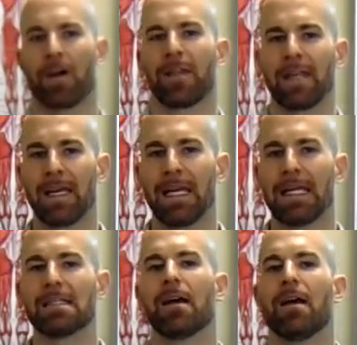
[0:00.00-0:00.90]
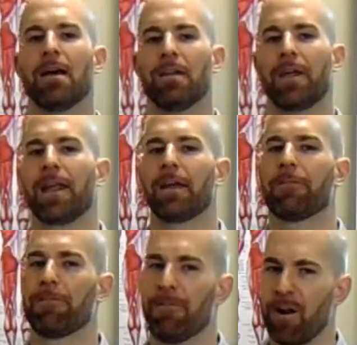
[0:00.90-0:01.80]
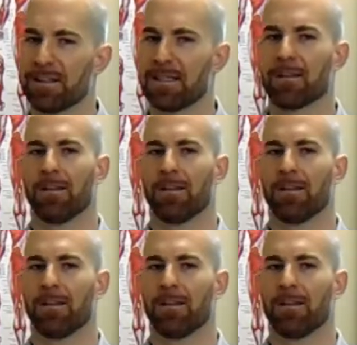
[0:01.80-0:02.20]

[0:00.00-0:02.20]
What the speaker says: on the knees than a front